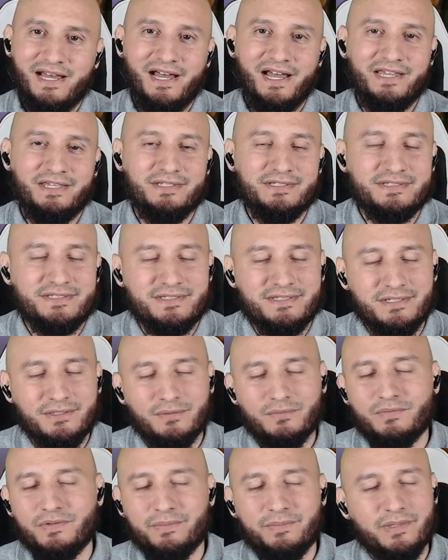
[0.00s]
I
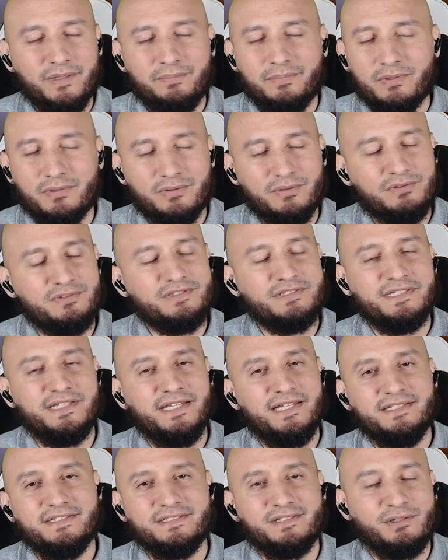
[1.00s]
still remember those
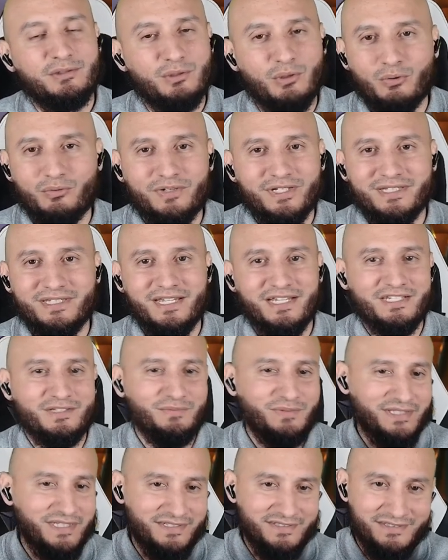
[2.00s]
days, glory days,
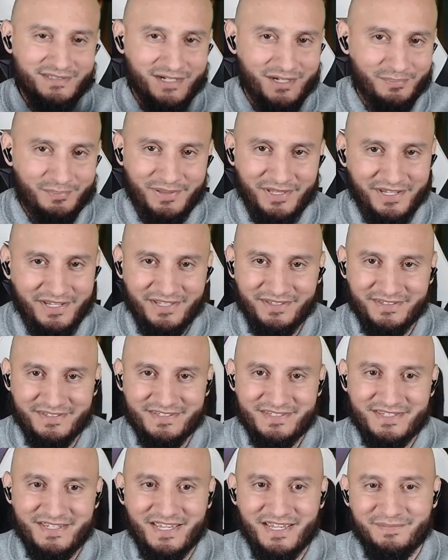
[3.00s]
when I started playing
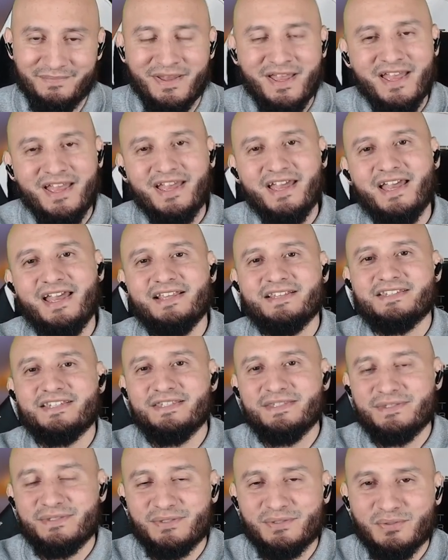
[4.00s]
this game and
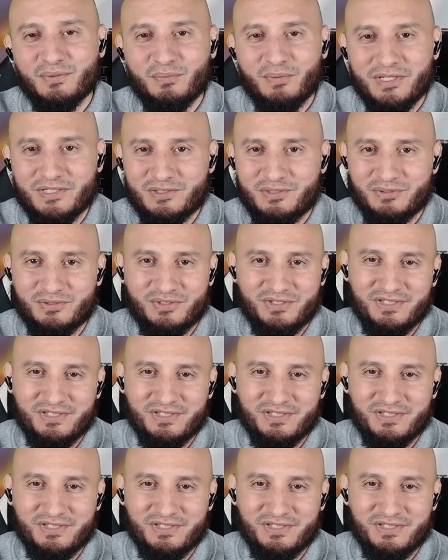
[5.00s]
Sun Tzu was just